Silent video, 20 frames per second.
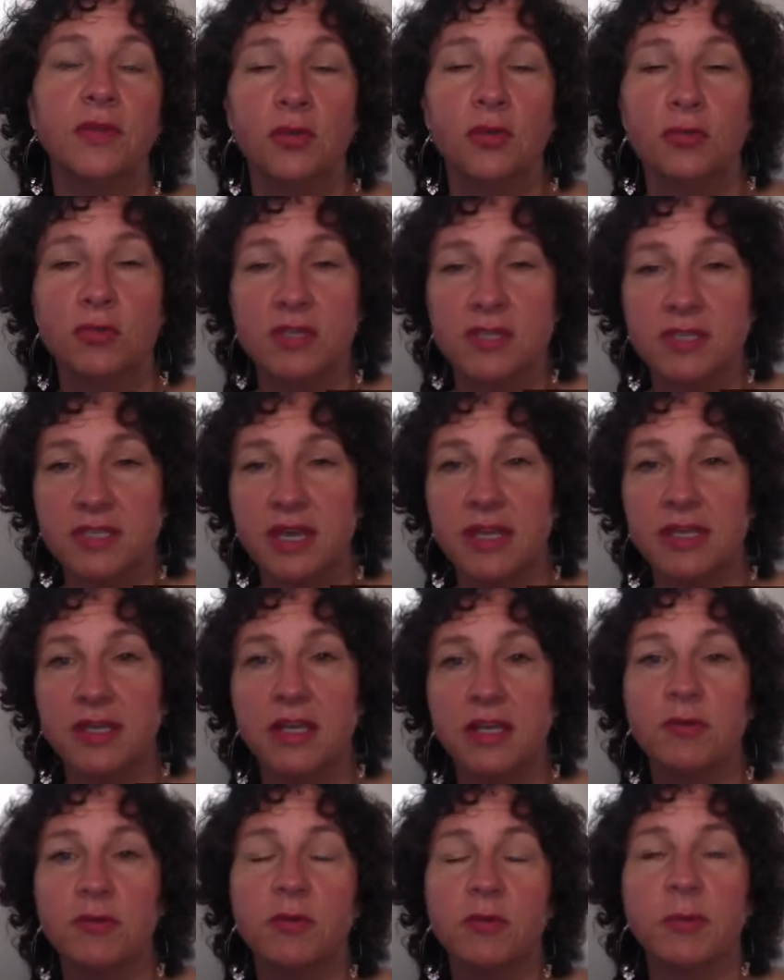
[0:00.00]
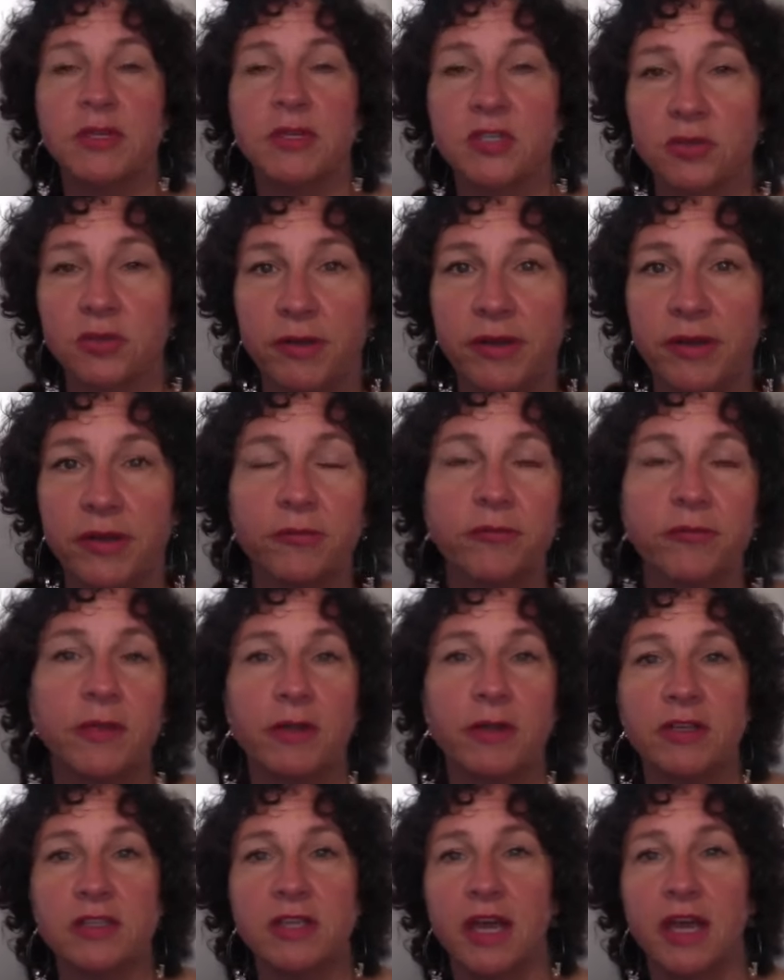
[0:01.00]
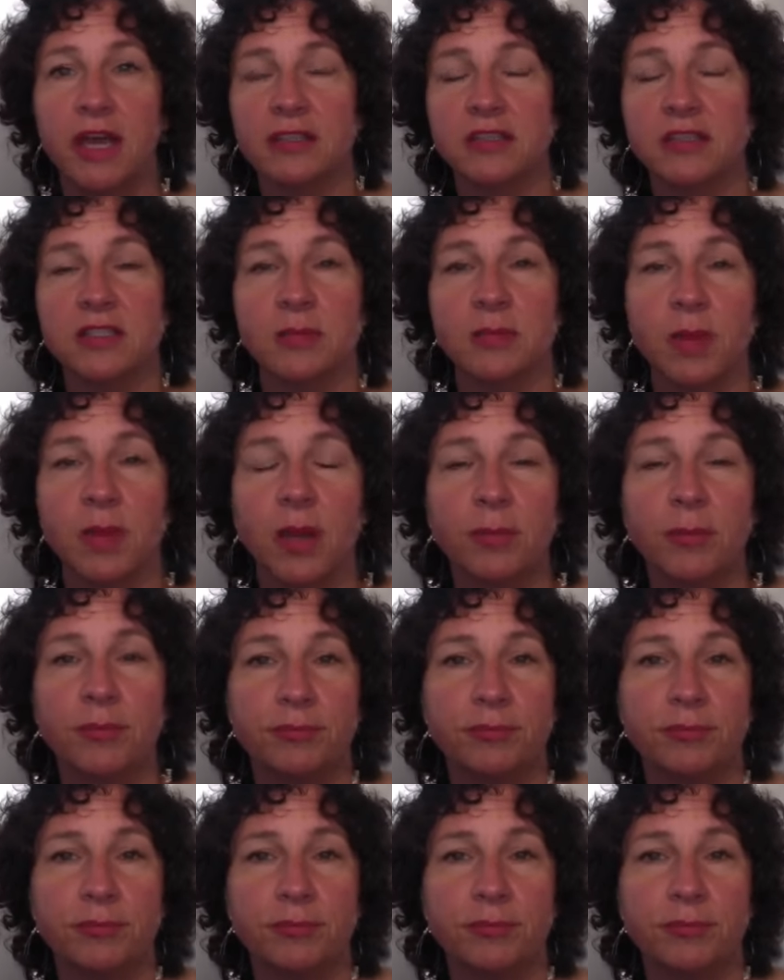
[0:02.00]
Who decided it would be too interfering to ask the mom?